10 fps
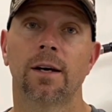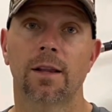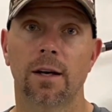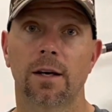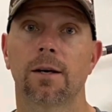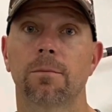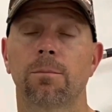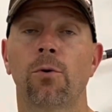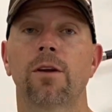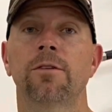the
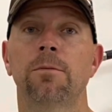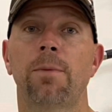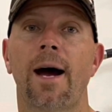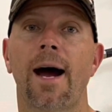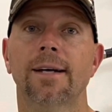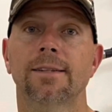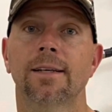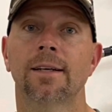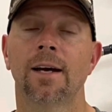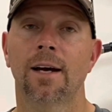point of impact.
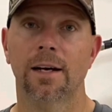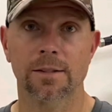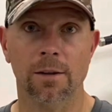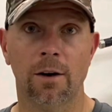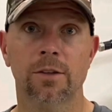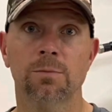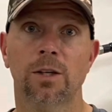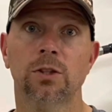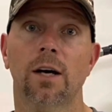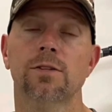As long as my
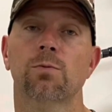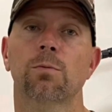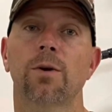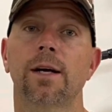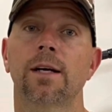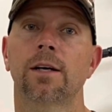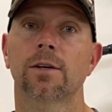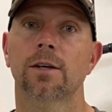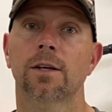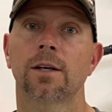shots were breaking
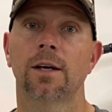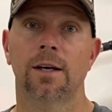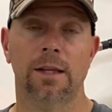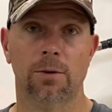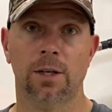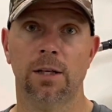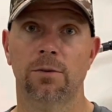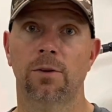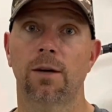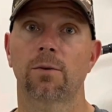good, they were hitting
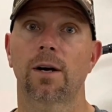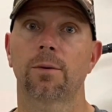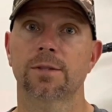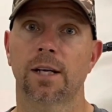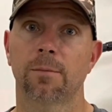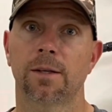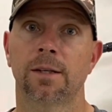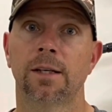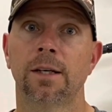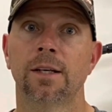right where I was aiming.
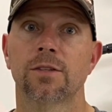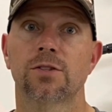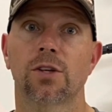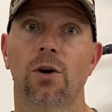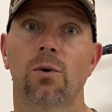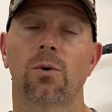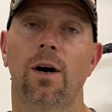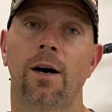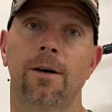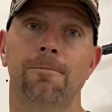So,
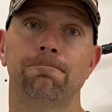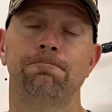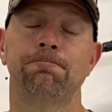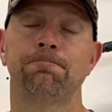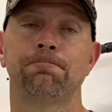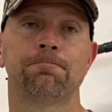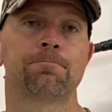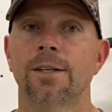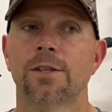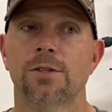
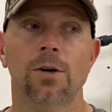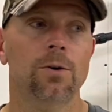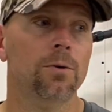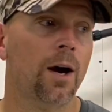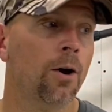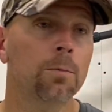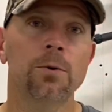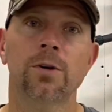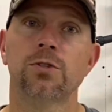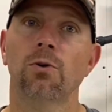so I hope
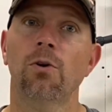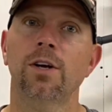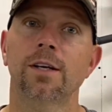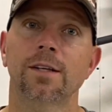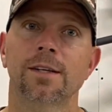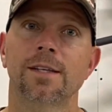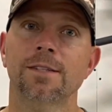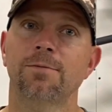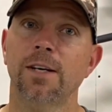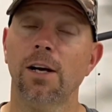you enjoyed this
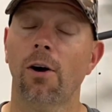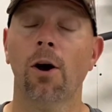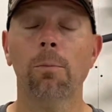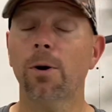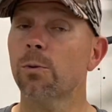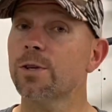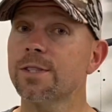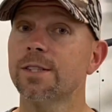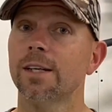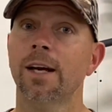video. I hope it
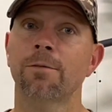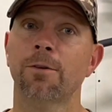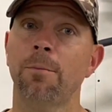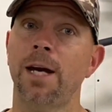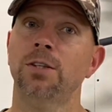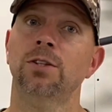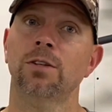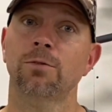was informational